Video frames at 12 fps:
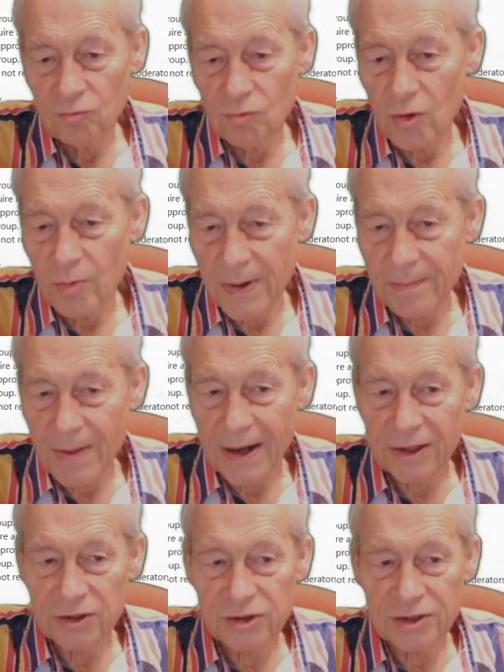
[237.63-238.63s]
Ruben
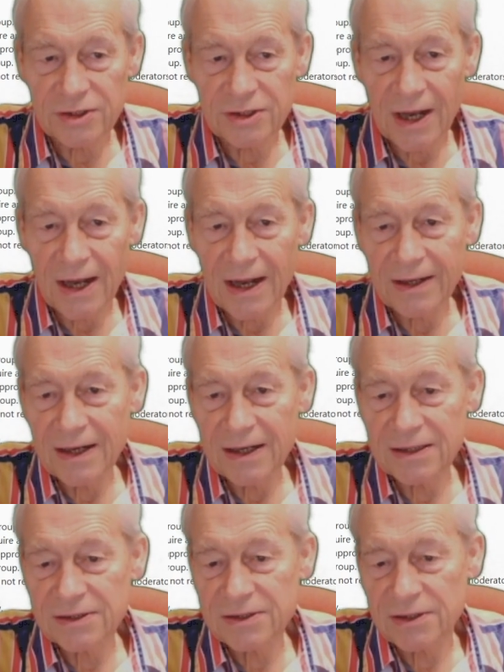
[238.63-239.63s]
manages and
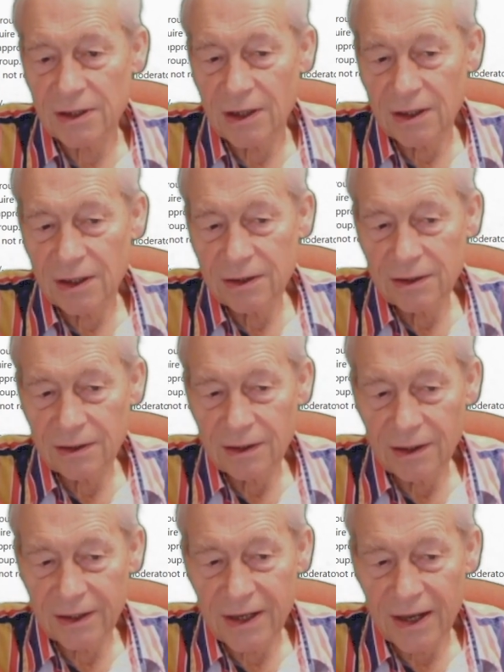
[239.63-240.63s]
has uh,
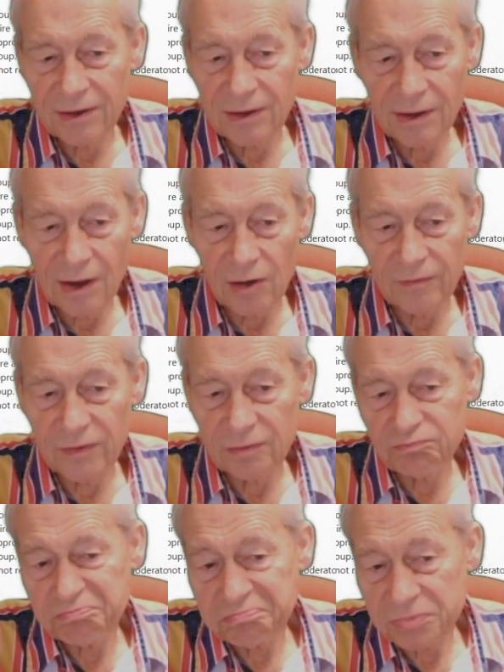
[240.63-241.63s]
again
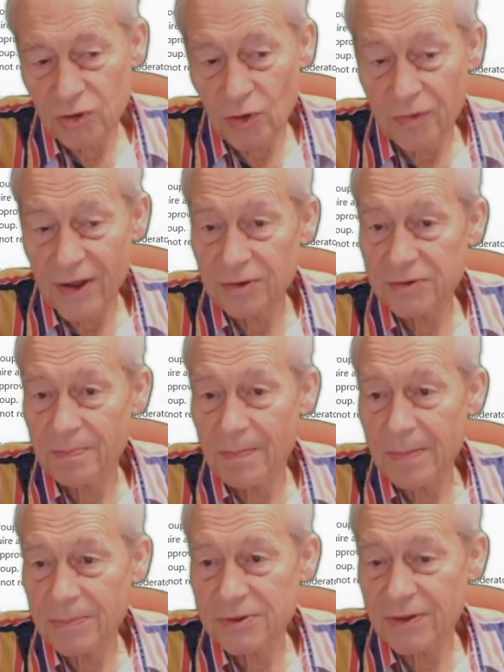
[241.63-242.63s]
over two thousand
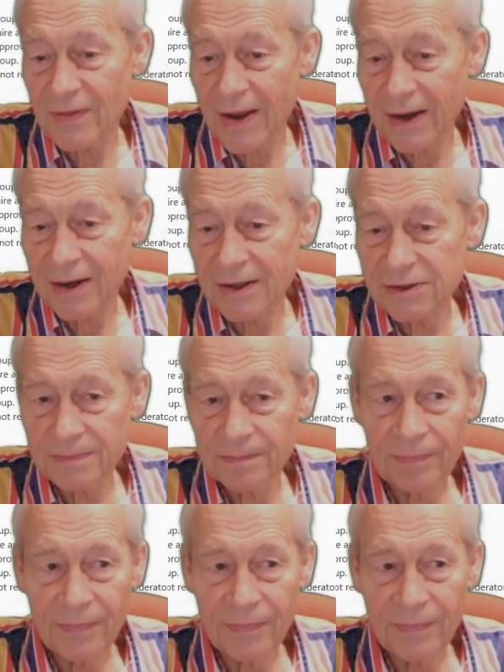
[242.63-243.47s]
members in that case.